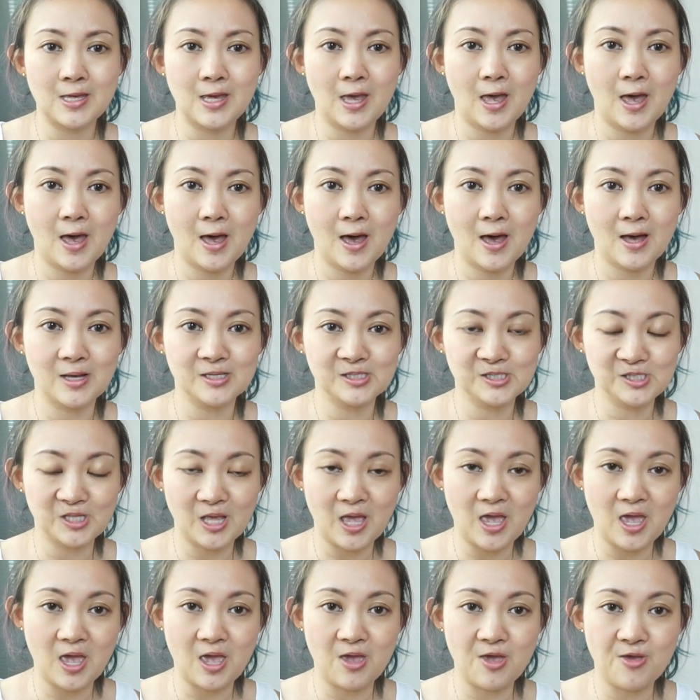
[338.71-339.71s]
has
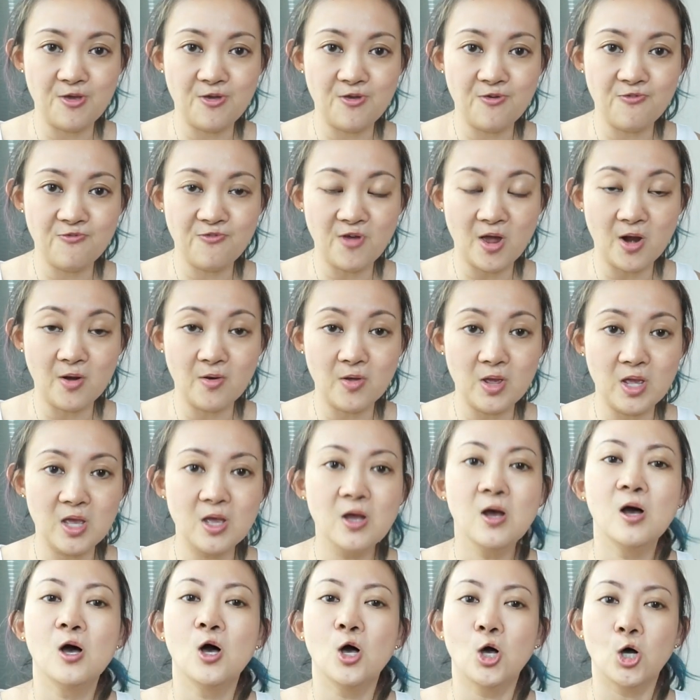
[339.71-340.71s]
a
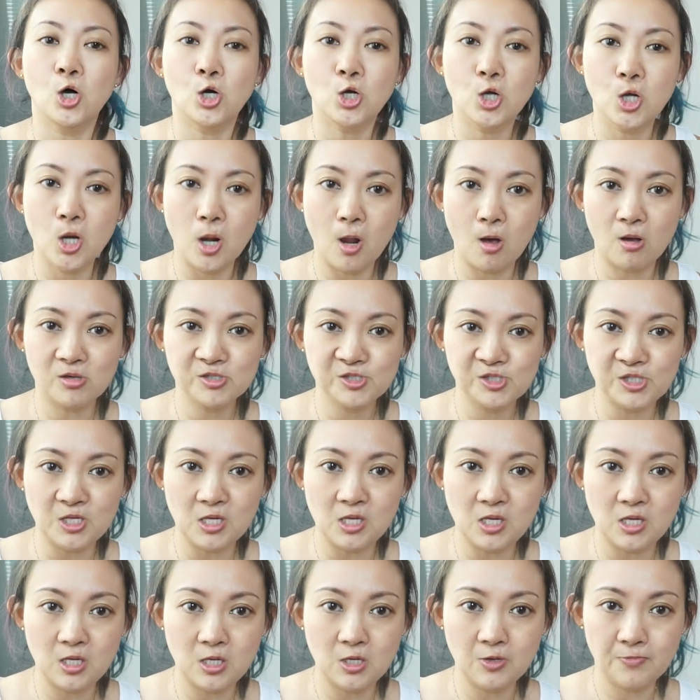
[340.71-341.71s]
very
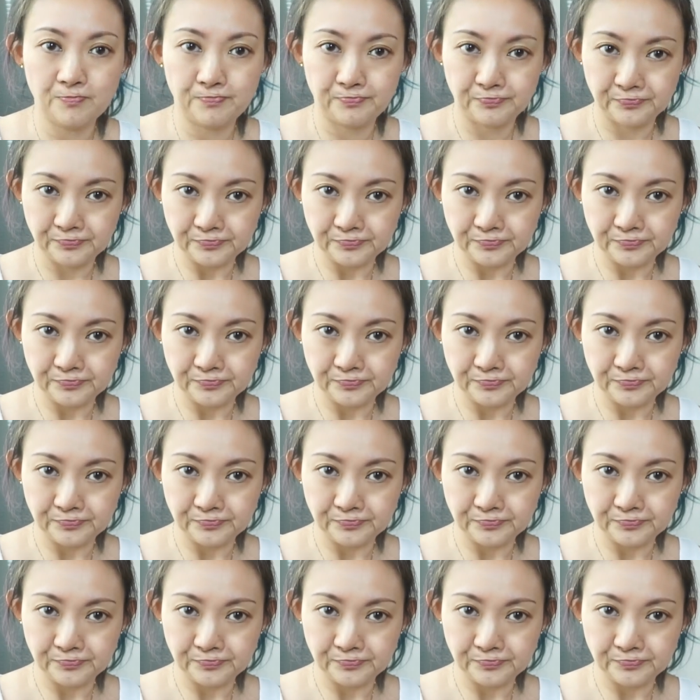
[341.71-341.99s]
glossy